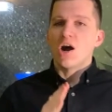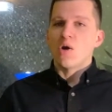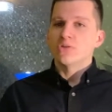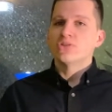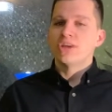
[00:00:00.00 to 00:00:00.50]

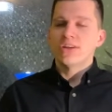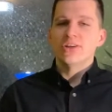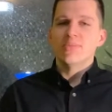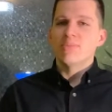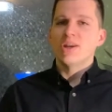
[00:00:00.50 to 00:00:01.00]
On
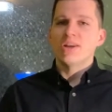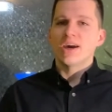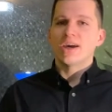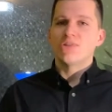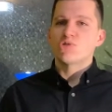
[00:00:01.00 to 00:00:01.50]
Sunday
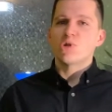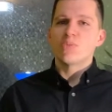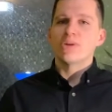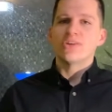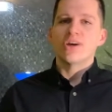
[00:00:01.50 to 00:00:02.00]
midnight,
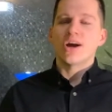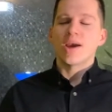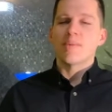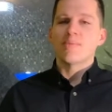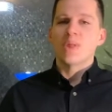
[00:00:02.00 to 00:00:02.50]
Serbian
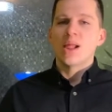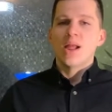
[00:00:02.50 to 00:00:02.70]
time,